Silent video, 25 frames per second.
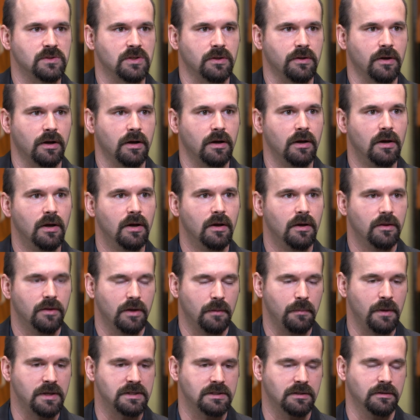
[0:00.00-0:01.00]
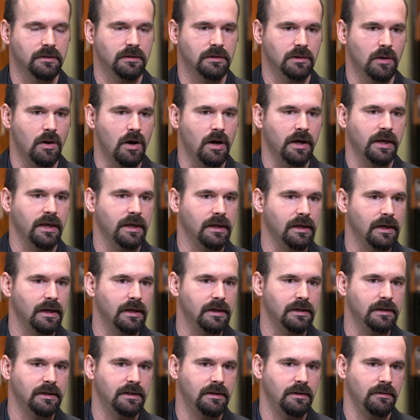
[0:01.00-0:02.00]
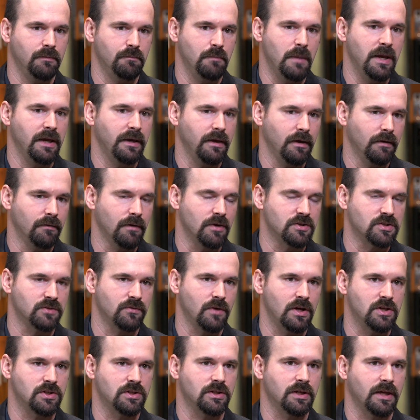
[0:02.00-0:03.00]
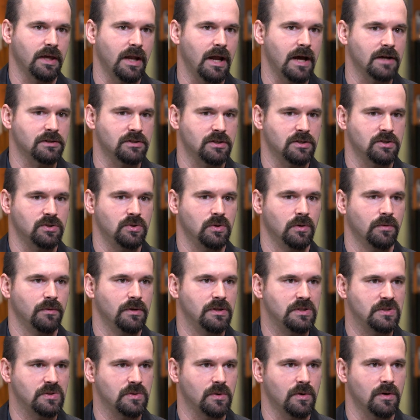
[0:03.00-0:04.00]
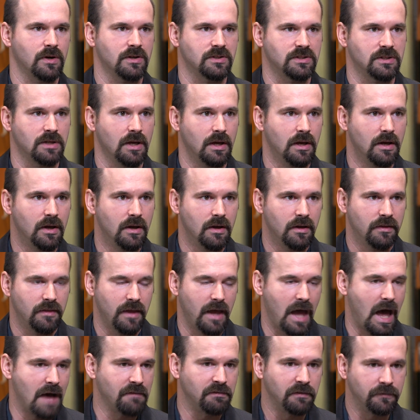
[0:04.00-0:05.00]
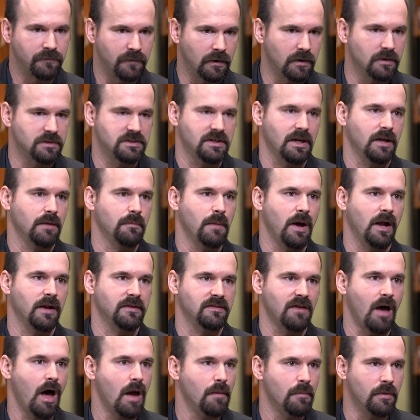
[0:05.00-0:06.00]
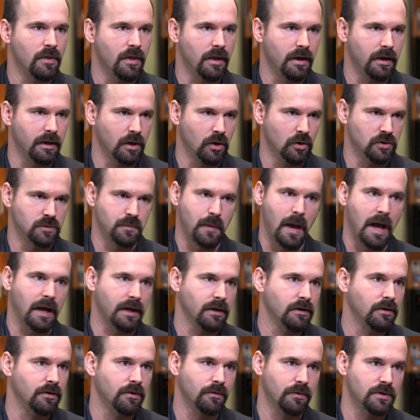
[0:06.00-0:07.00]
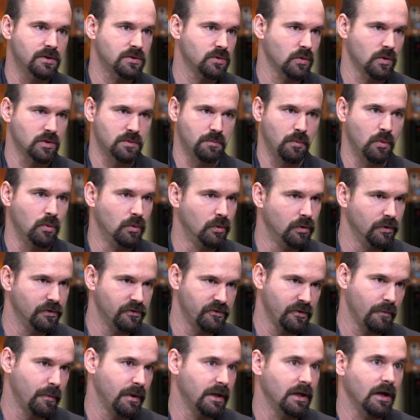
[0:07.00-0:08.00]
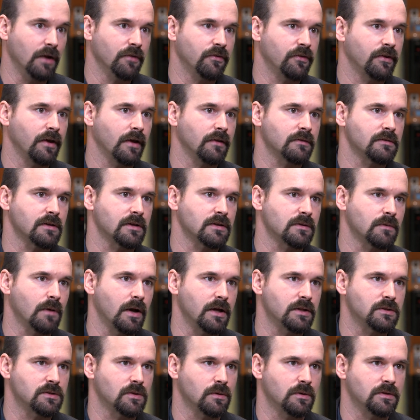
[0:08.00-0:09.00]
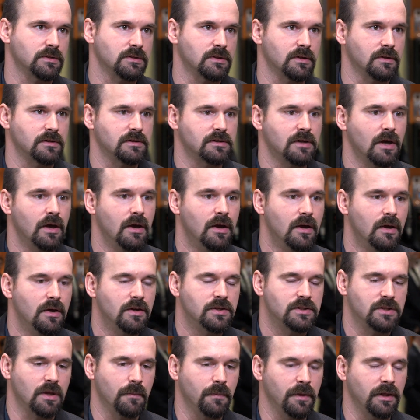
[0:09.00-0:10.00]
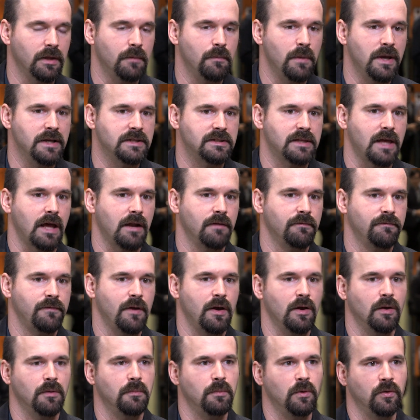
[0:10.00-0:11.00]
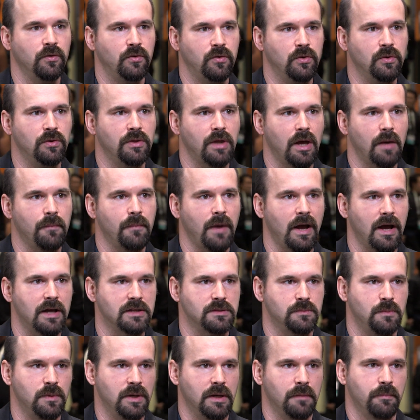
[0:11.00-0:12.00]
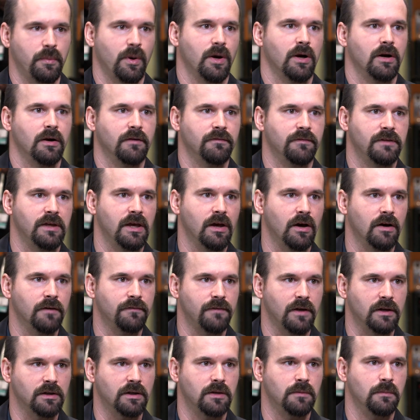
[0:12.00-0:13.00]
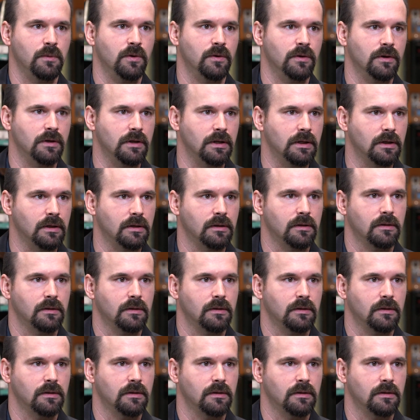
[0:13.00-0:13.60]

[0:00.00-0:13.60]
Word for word: so they're, they're basically logging in, making a reservation to get access to a resource. They have it for a set amount of time and then it goes back into the resource pool and somebody else gets it, right? So it's, it's something that makes that available to them as being part of the LFN community.